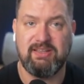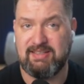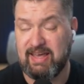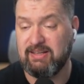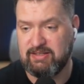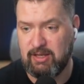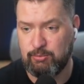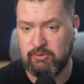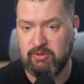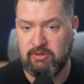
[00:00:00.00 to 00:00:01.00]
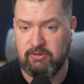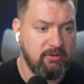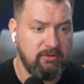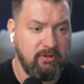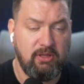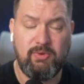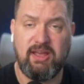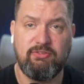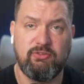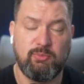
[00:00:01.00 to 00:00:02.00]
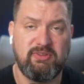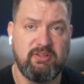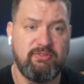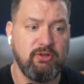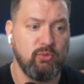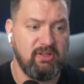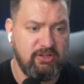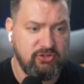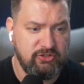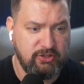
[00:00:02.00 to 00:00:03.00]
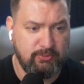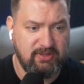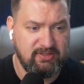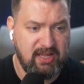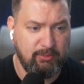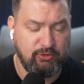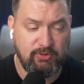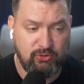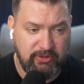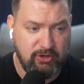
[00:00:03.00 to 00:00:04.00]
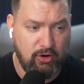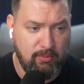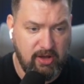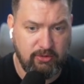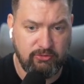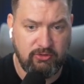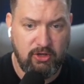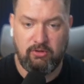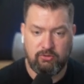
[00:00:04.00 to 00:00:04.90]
data type. And then we have specific relationships established between our models. So a